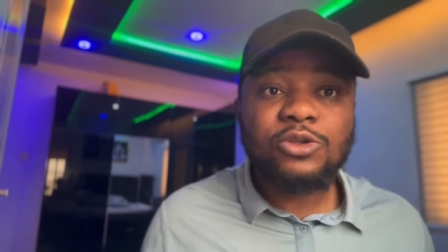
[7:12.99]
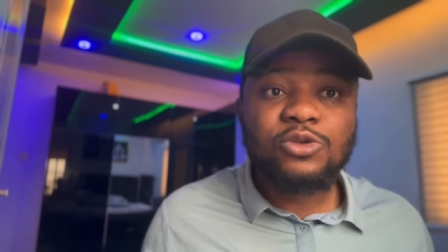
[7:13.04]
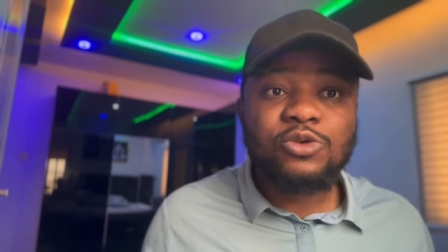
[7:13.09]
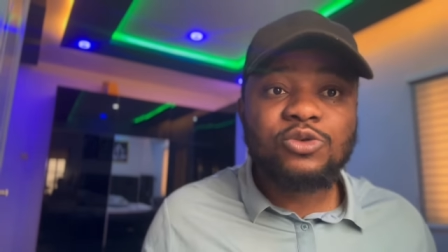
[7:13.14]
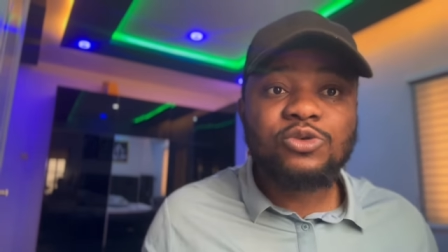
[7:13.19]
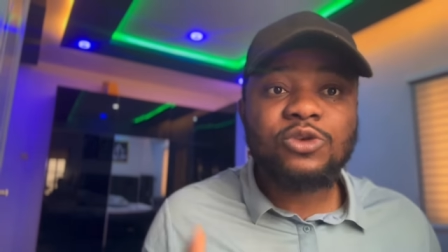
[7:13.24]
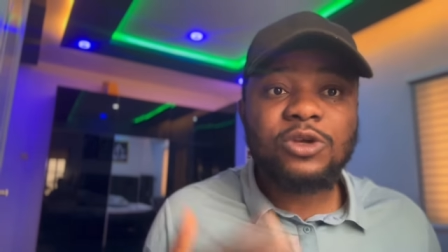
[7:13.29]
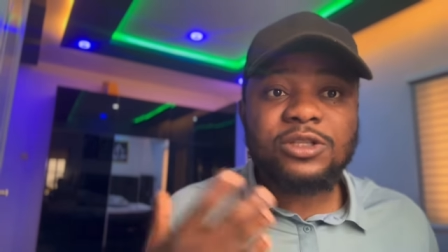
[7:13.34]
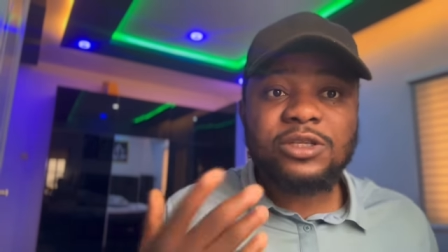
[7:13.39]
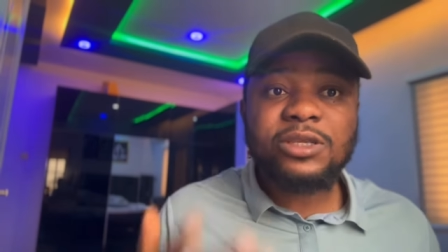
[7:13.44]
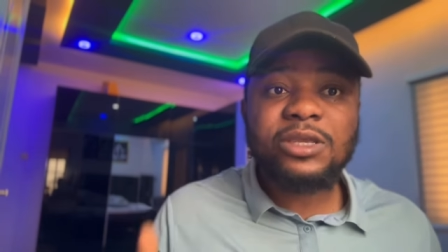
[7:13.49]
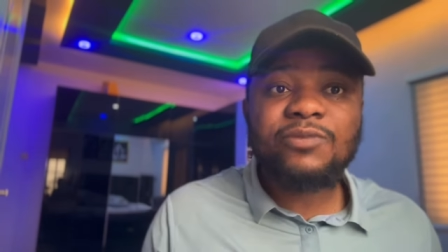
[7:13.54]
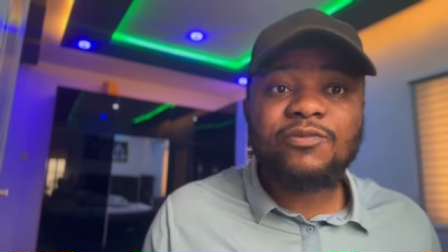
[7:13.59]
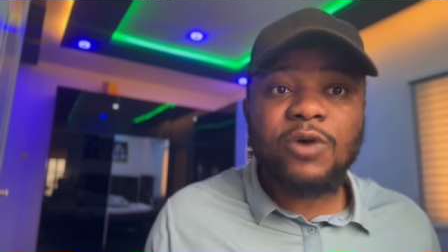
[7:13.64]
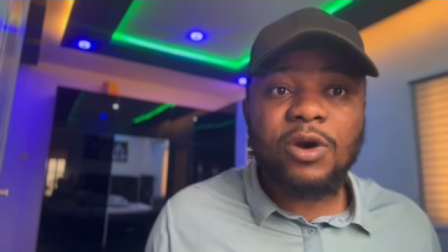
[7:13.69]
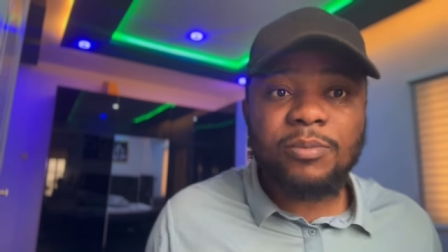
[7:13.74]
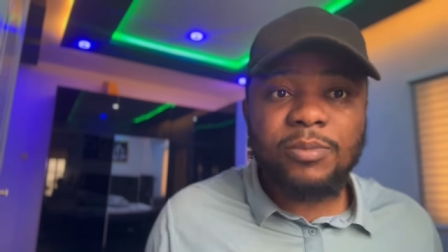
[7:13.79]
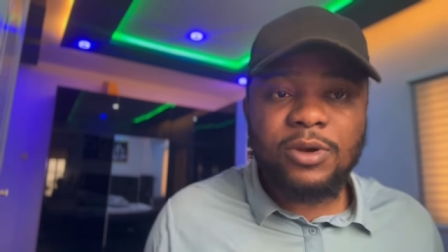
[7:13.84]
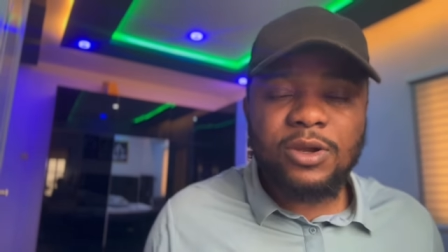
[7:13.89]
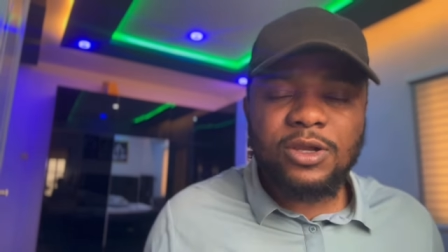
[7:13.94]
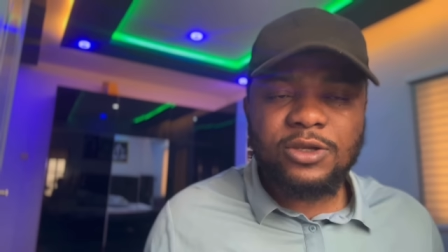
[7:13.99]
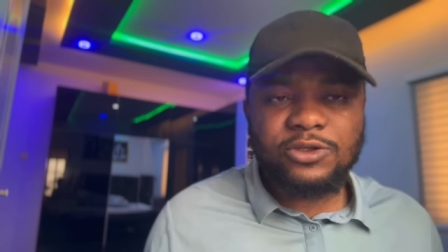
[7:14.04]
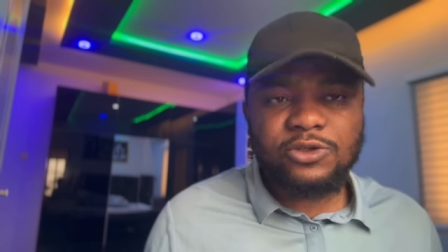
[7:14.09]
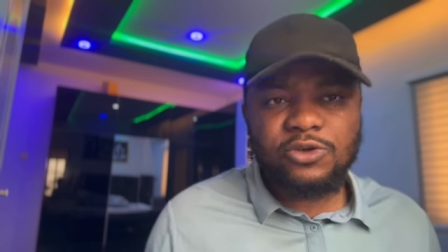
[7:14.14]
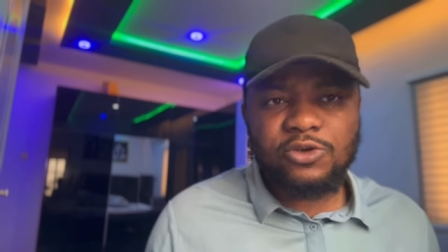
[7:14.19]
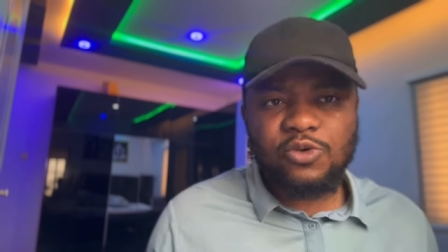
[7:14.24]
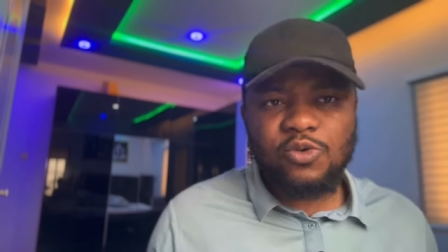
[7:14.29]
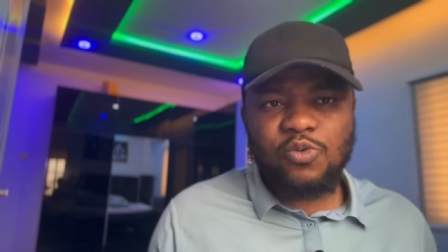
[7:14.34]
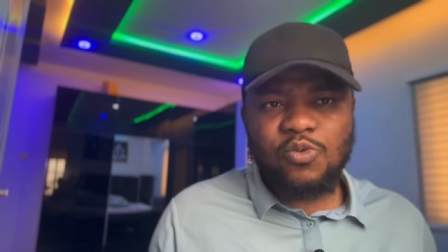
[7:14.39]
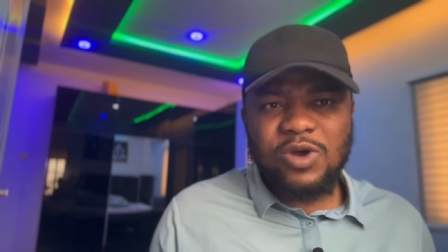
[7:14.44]
Do not give up.
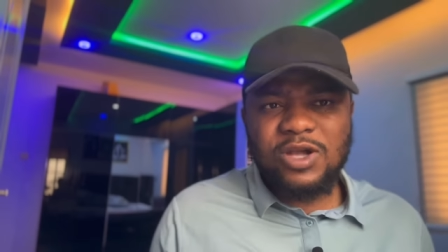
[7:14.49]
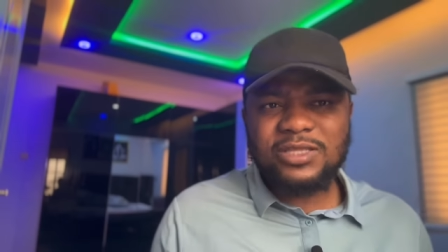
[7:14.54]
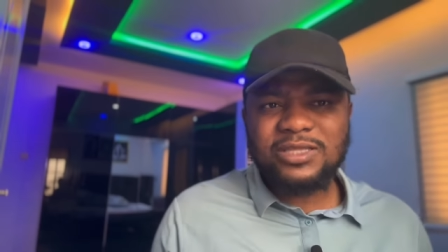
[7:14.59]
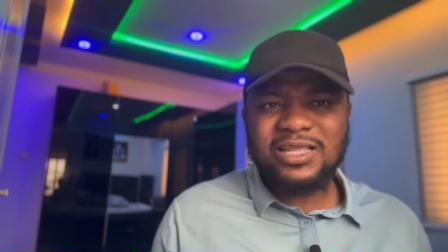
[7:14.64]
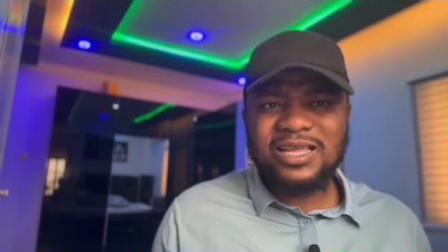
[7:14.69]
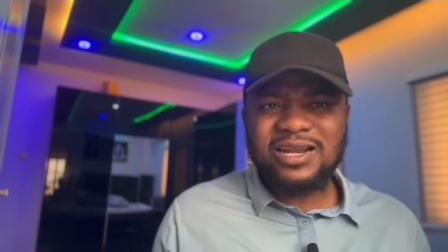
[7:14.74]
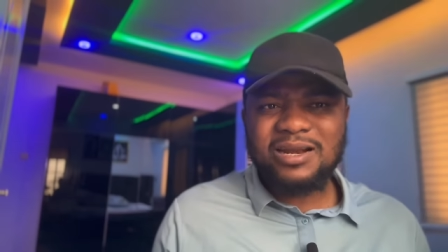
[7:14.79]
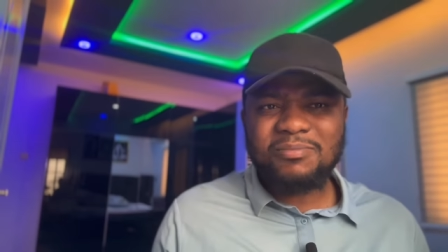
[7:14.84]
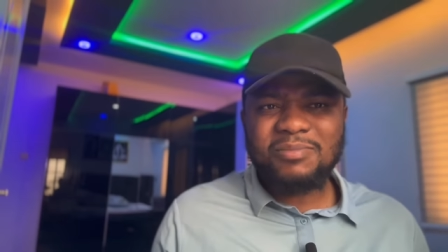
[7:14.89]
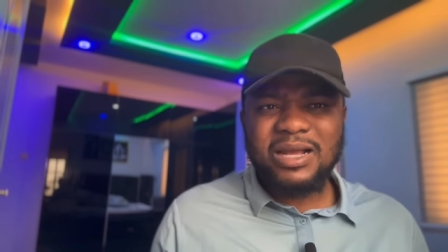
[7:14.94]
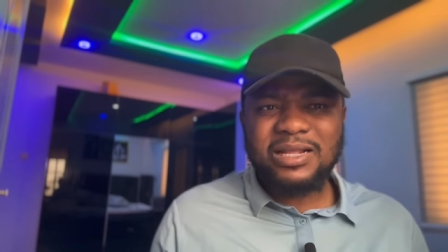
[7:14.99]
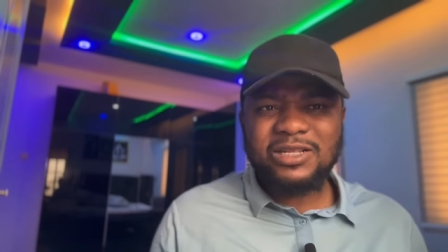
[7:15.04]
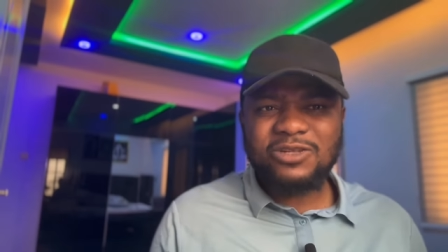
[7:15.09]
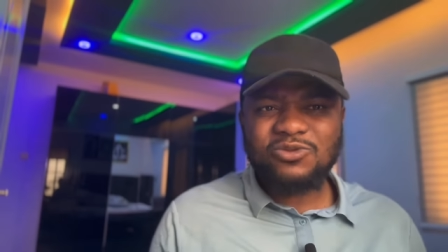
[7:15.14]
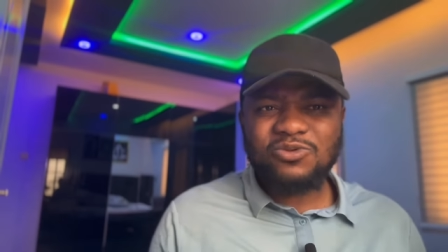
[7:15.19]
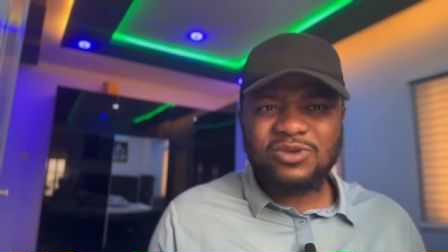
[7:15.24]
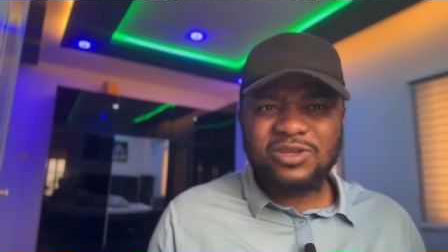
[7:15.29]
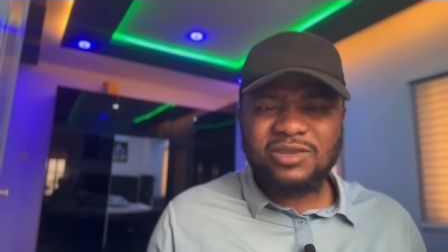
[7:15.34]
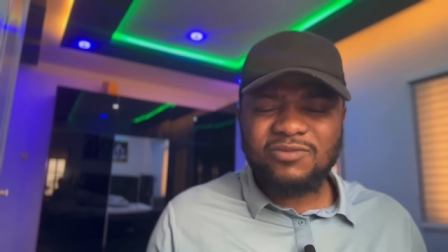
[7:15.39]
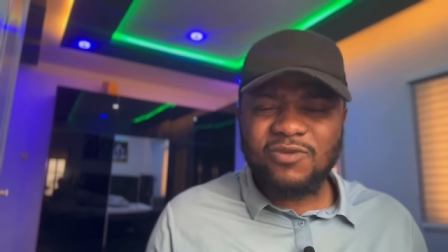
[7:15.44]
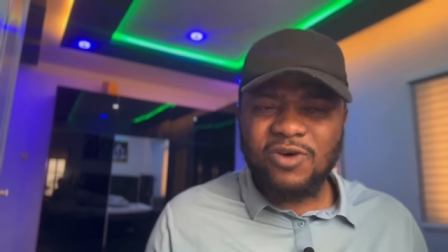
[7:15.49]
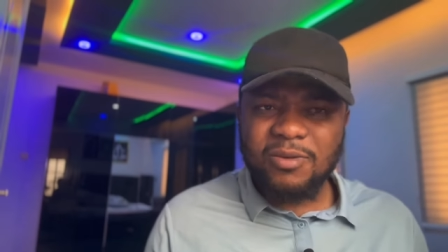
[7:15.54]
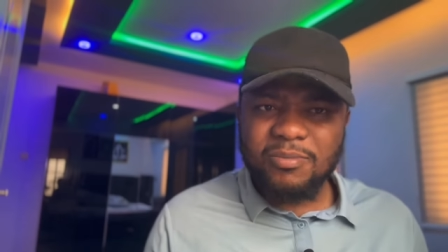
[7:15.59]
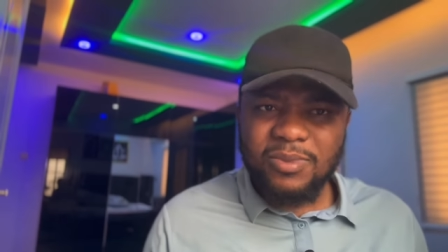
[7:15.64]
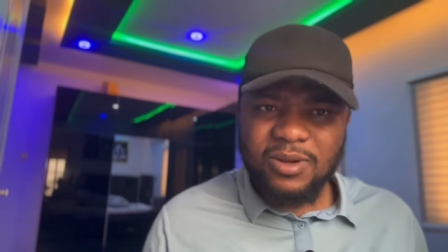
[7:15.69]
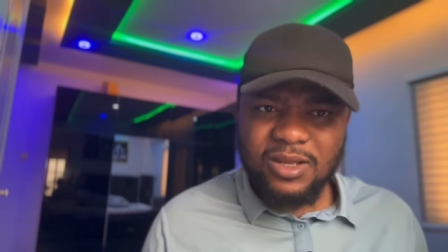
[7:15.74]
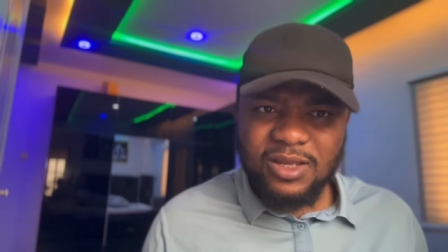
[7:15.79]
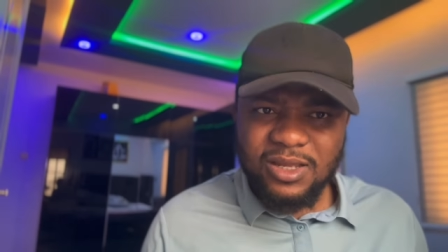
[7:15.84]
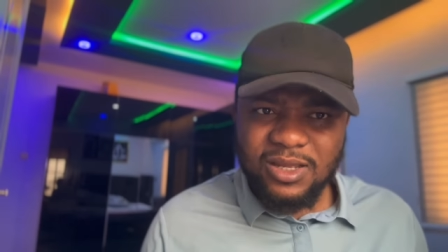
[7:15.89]
So you want Naira Marley to give up?